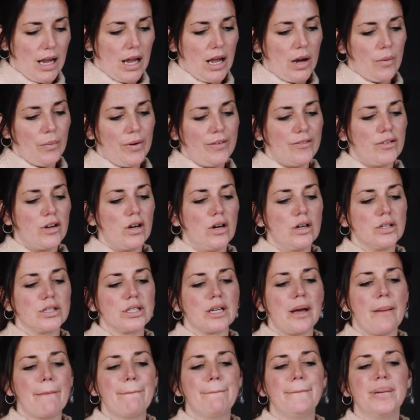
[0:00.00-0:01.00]
We've
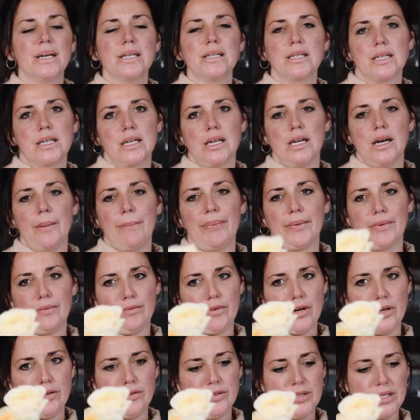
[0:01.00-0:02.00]
got buttercup
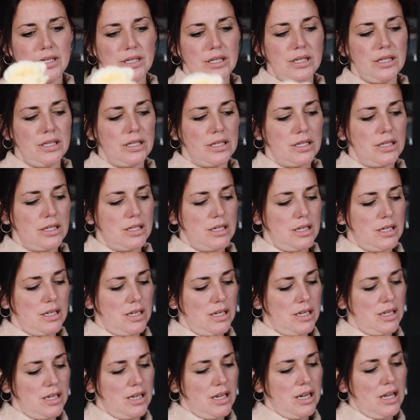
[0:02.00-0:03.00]
roses.
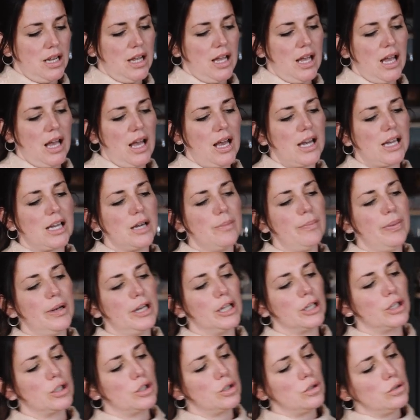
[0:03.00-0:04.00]
A couple
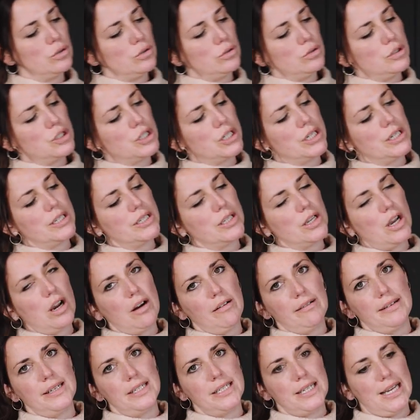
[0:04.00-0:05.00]
of gorgeous
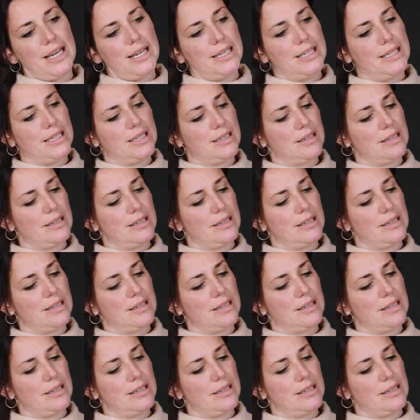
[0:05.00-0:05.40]
orange-headed